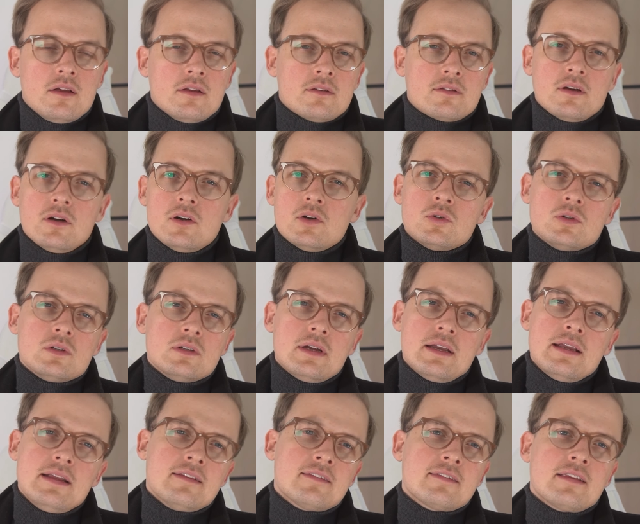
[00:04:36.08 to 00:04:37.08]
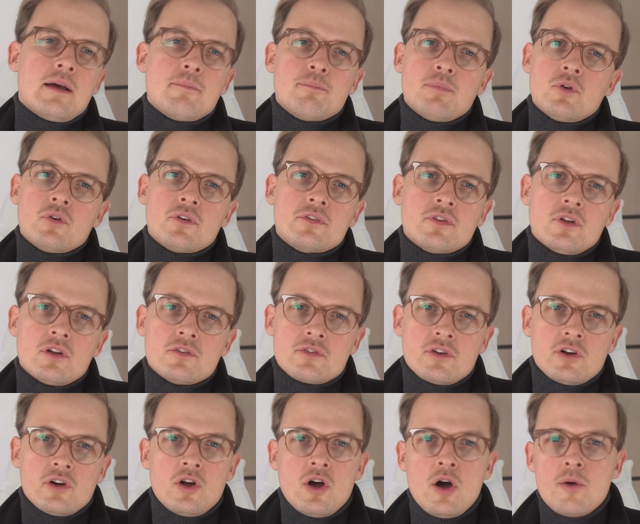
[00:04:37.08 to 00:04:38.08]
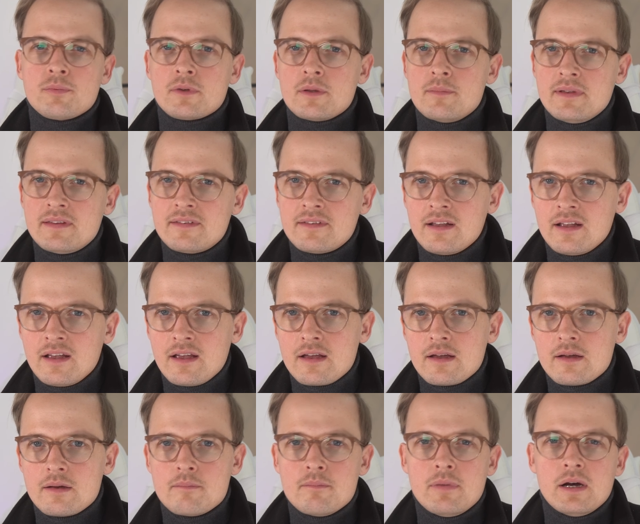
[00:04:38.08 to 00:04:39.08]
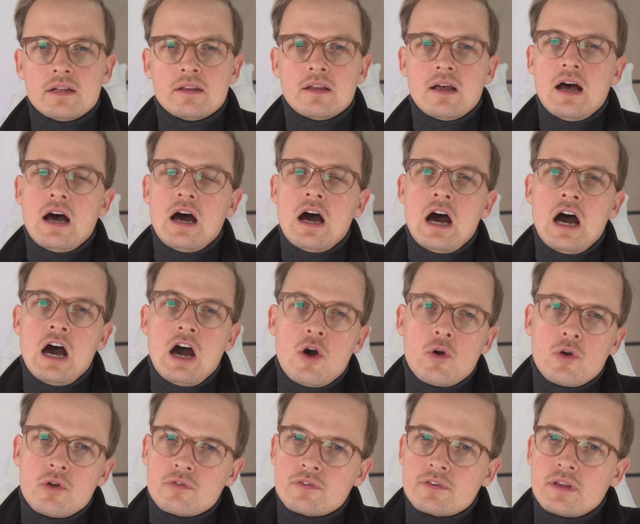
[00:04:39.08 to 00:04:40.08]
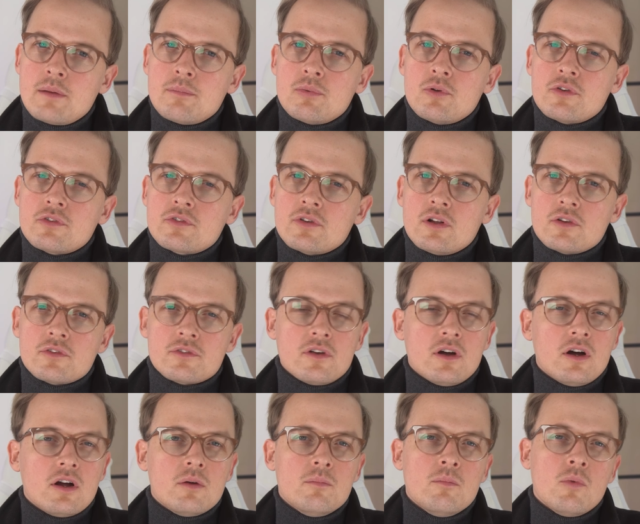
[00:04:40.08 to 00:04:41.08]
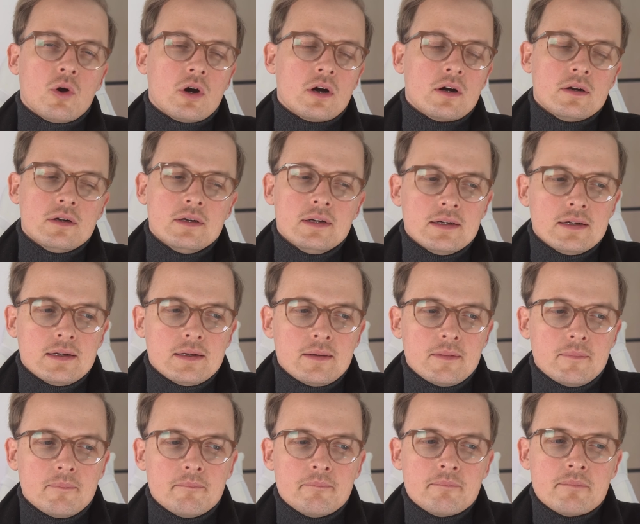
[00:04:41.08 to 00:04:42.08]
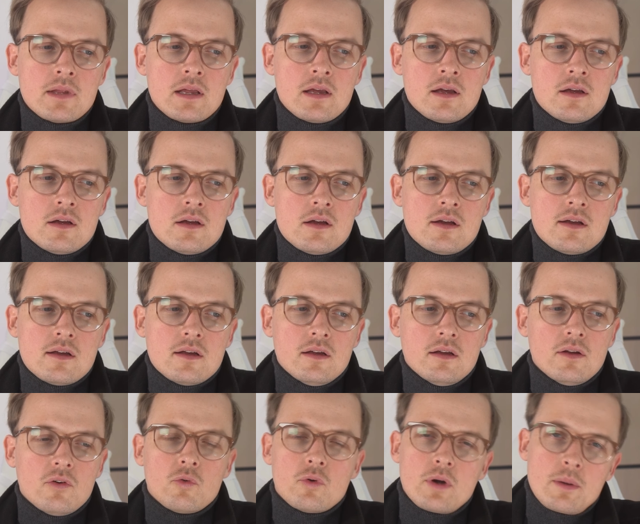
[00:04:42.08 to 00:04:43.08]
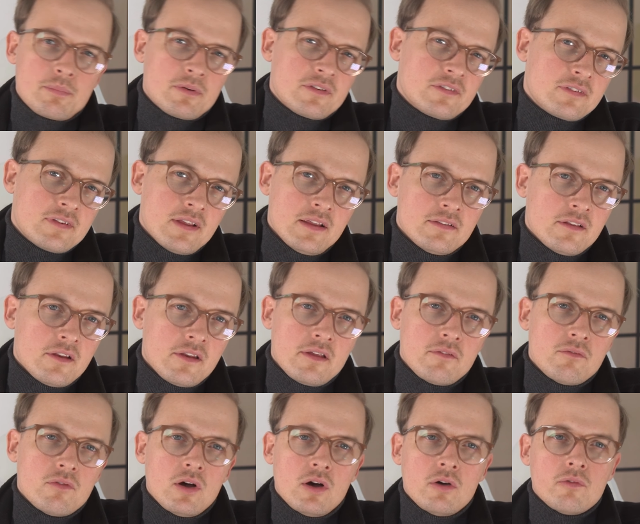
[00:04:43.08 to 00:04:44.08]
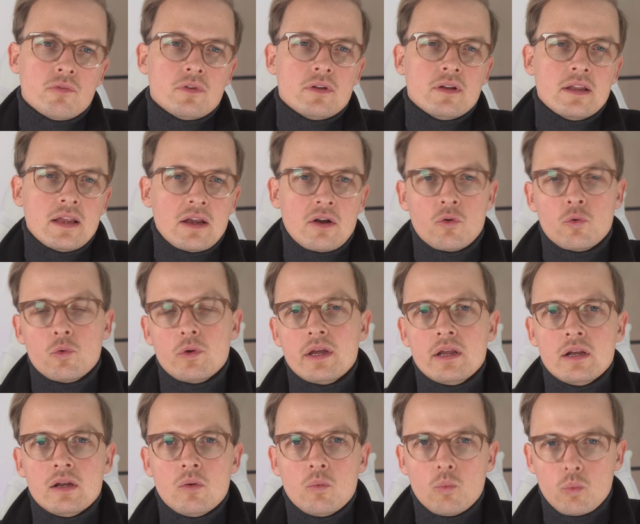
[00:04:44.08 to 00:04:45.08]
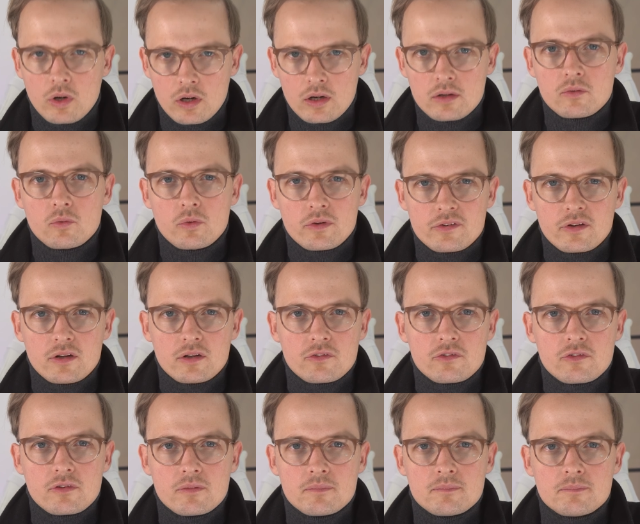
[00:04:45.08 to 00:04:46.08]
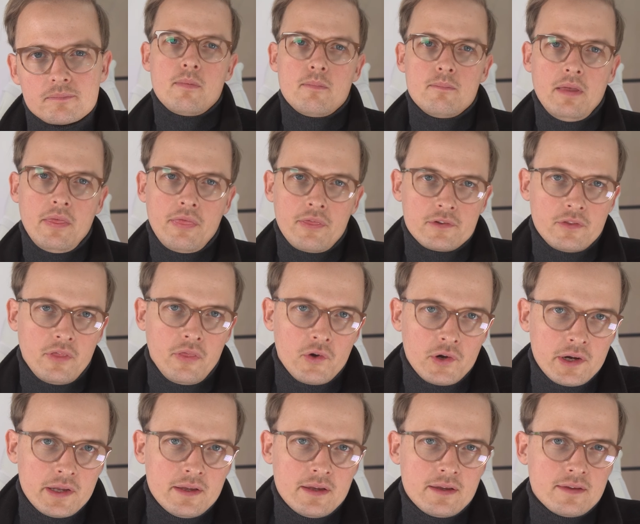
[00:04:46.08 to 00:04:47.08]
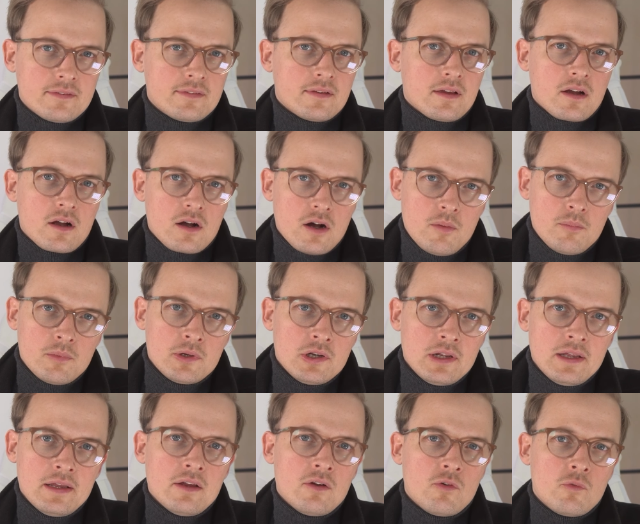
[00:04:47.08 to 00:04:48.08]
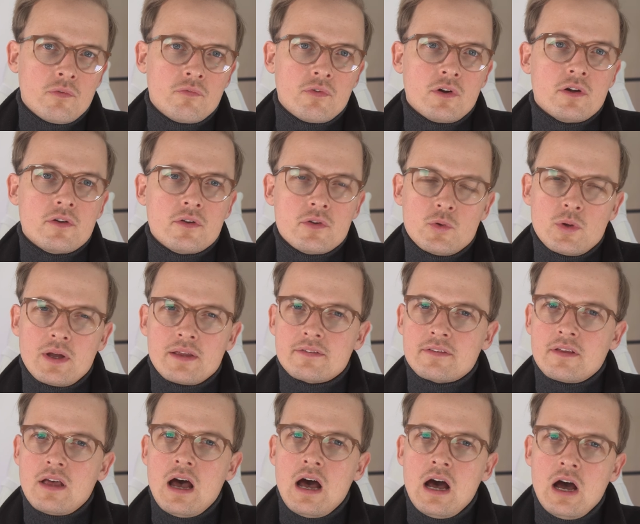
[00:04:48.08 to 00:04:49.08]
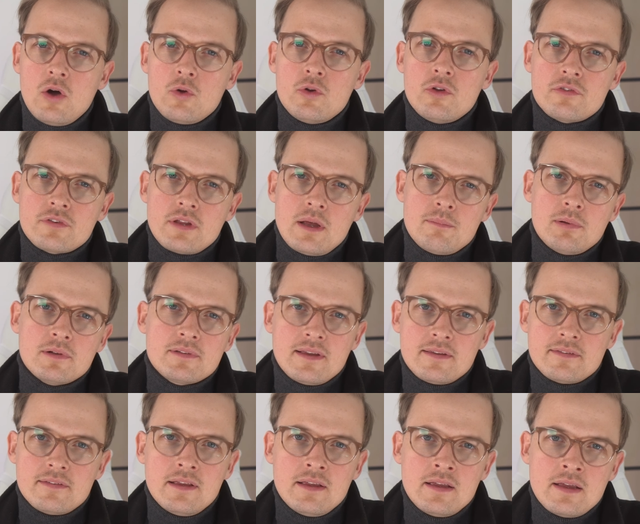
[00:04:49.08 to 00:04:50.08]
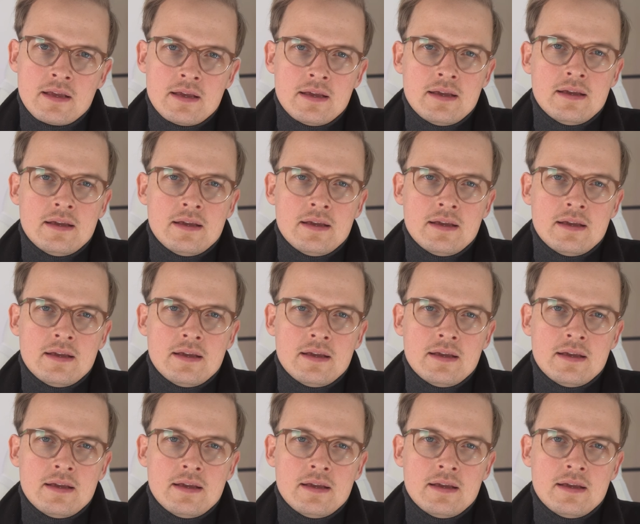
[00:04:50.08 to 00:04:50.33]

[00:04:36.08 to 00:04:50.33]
So in-sample results are optimistic, but out-of-sample results are more representative of the real-world results. Method 3 is commonly referred to as out-of-sample testing.